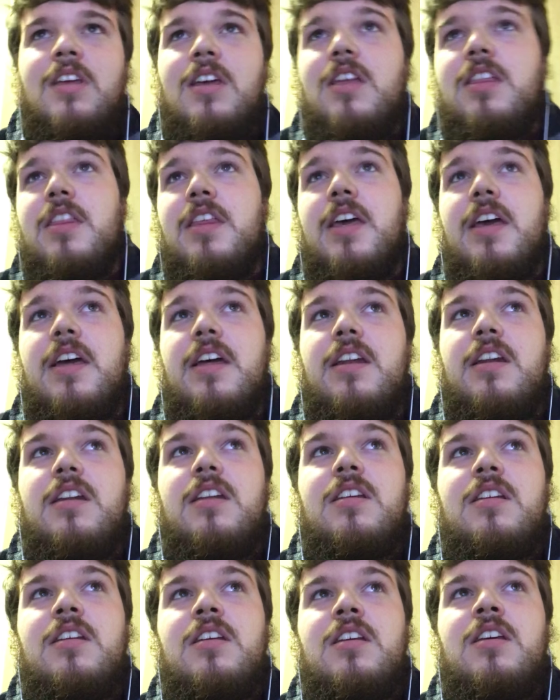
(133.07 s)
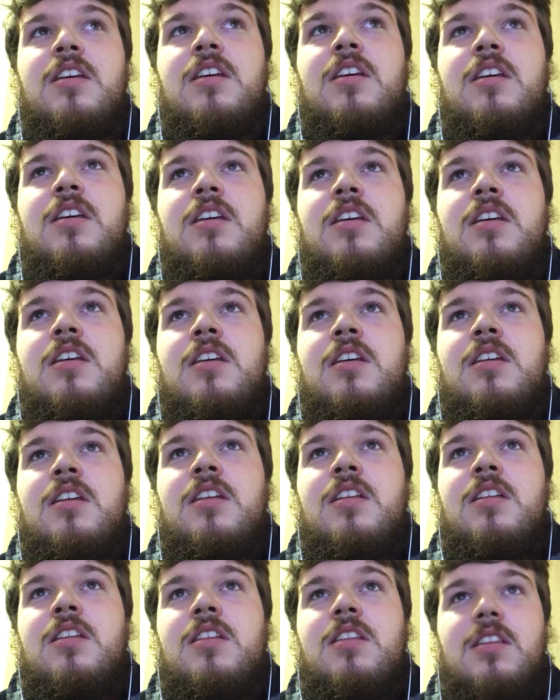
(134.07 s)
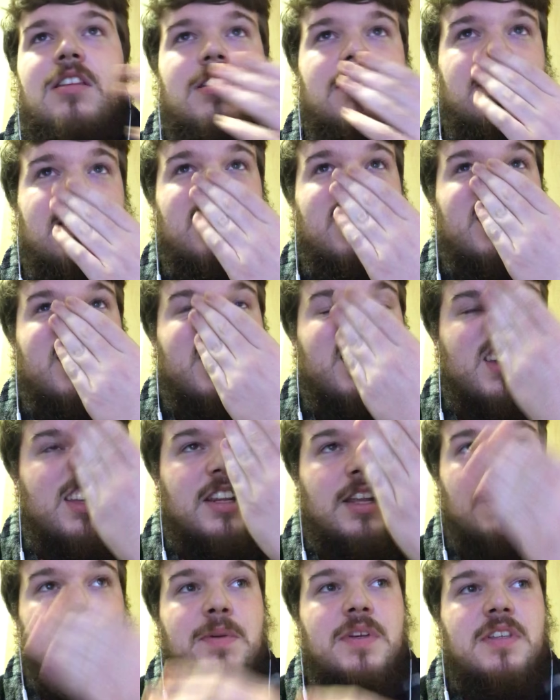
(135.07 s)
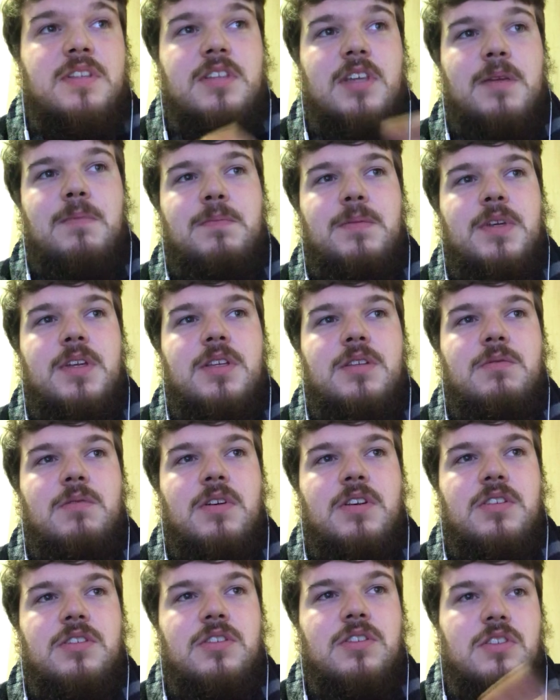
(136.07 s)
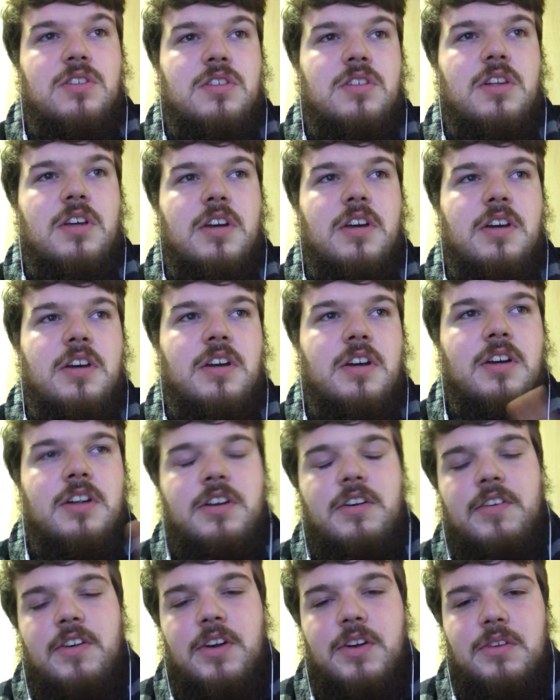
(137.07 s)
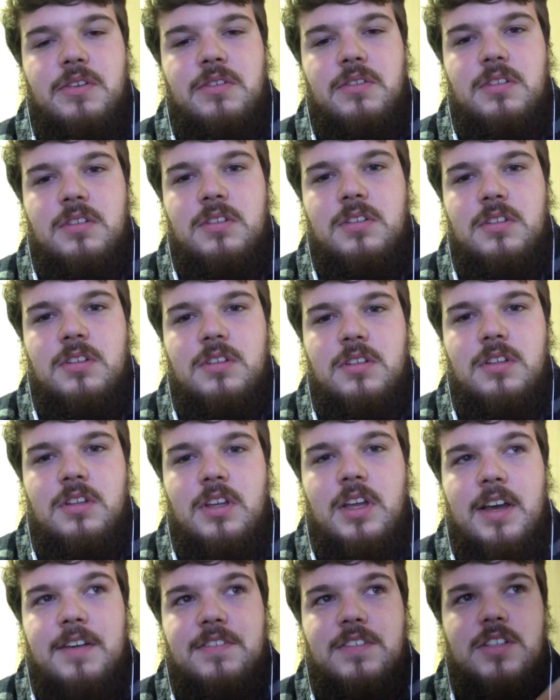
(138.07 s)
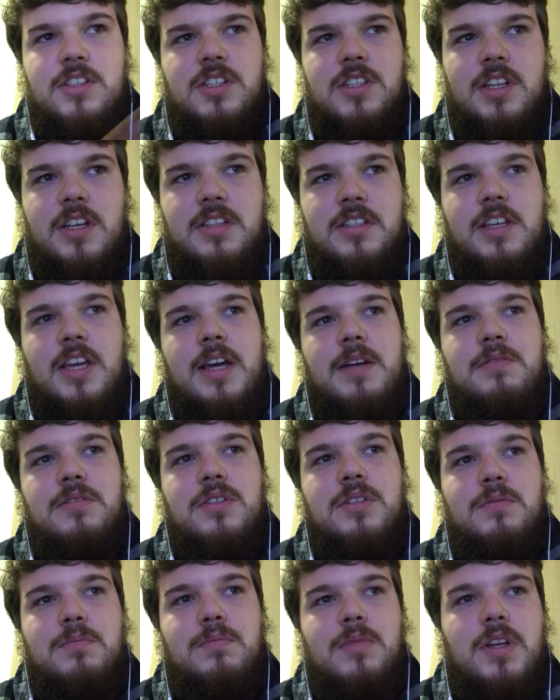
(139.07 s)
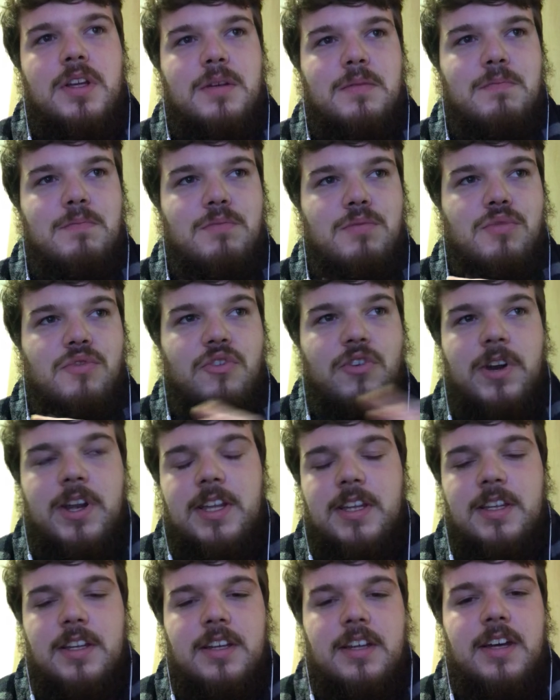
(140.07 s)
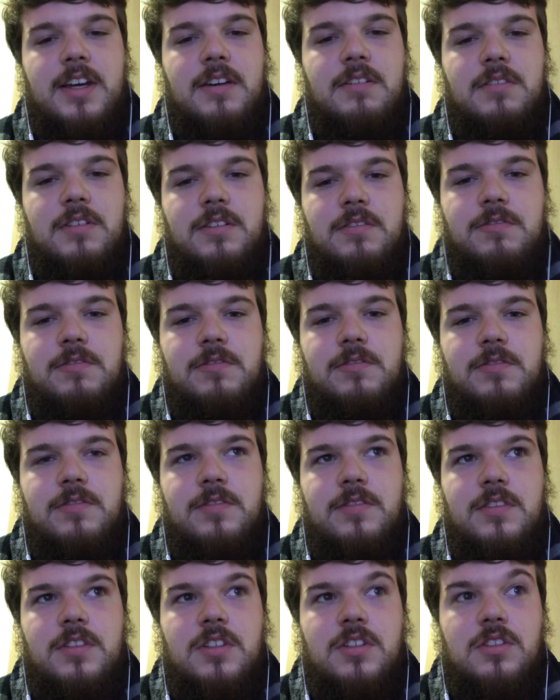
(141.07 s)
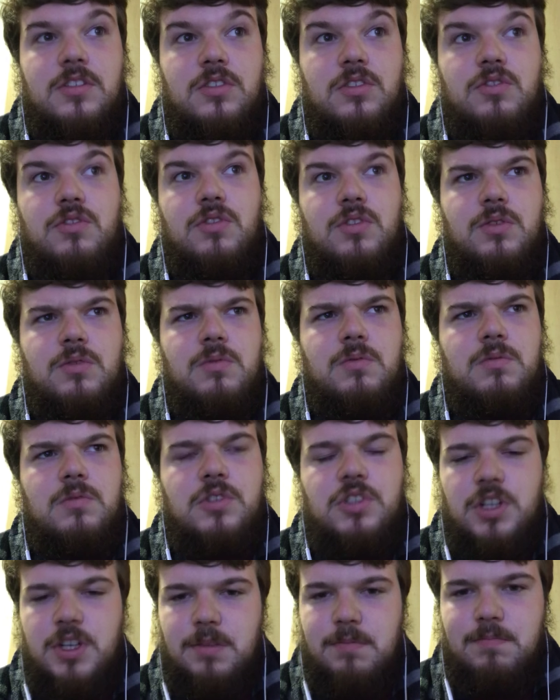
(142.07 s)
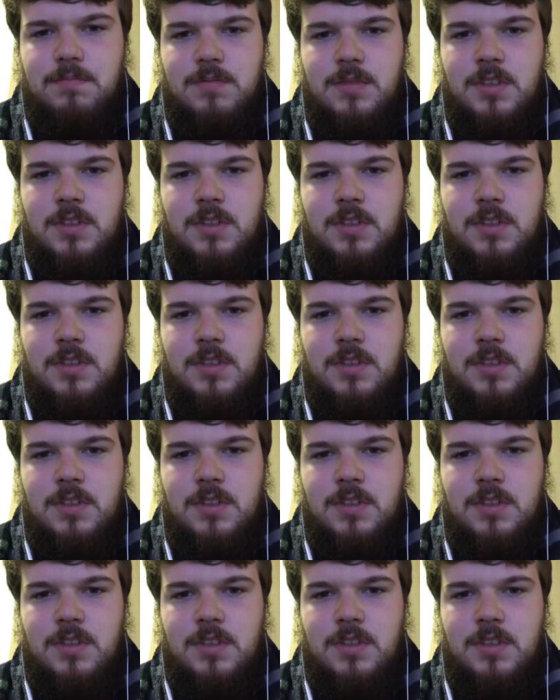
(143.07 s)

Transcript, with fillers: And then there's like an epic set piece where it's just her on her own after she gets captured, like breaking out of the Skrull ship,